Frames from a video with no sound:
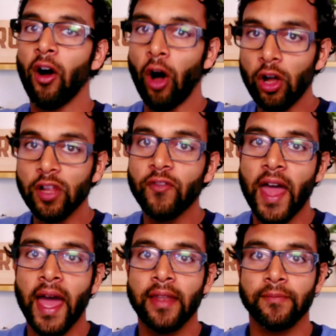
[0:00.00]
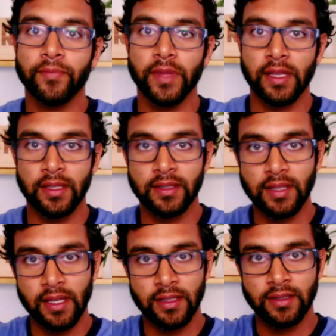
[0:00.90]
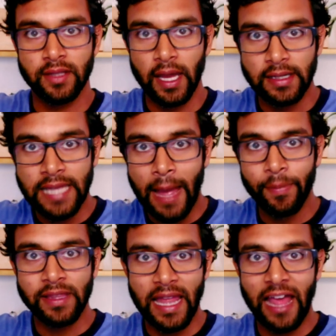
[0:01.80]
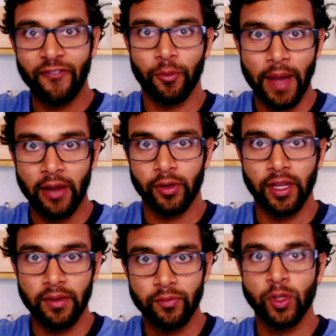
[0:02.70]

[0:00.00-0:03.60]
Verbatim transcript: all of that is kind of tapping that effort battery.